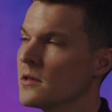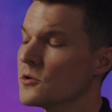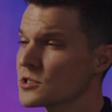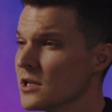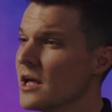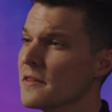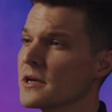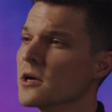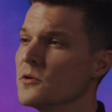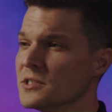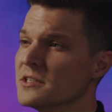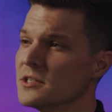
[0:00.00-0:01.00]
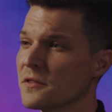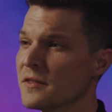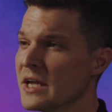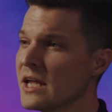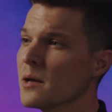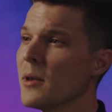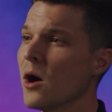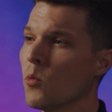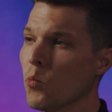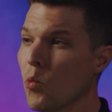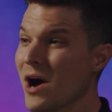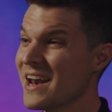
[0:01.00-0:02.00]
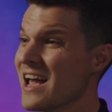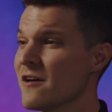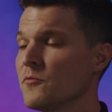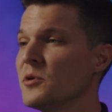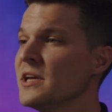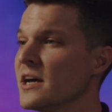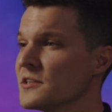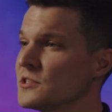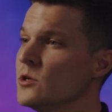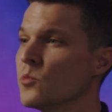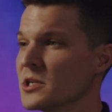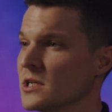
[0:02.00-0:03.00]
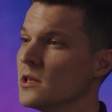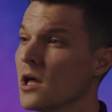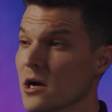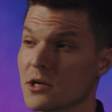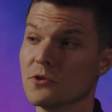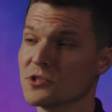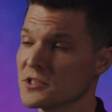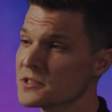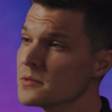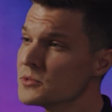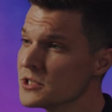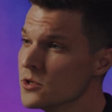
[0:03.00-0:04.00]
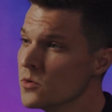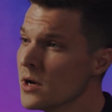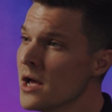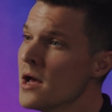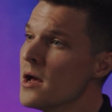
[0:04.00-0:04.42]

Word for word: There's a lot that goes into thinking about what FPS you want to lock your system to,